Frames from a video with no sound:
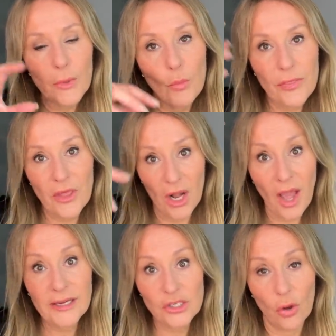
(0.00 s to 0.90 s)
with the
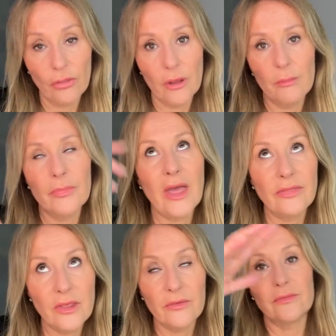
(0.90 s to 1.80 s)
light on them,
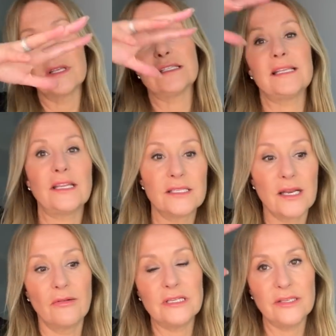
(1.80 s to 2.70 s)
then the scent
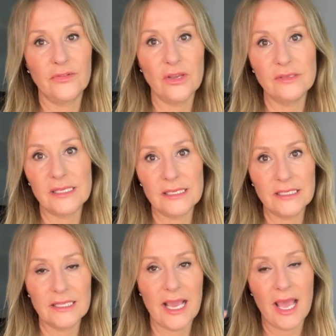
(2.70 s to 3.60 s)
slowly diffuses
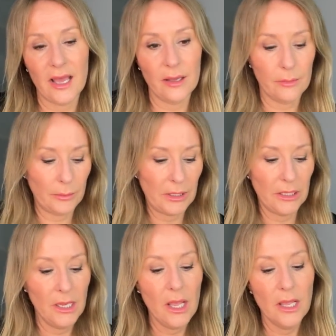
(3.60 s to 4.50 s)
into the air. I mean,
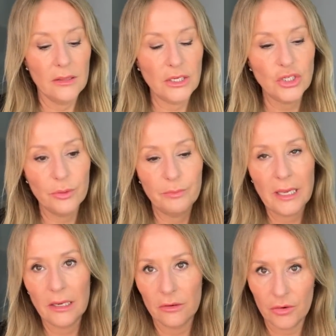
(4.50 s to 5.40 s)
they should
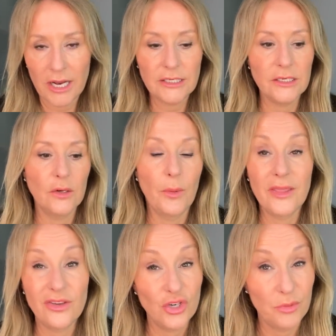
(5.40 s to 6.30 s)
be created in a way
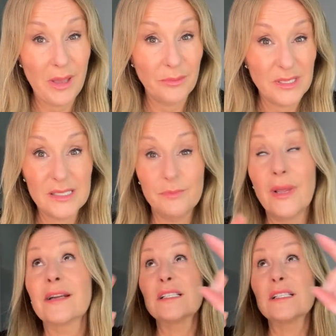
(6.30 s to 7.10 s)
that you should be able to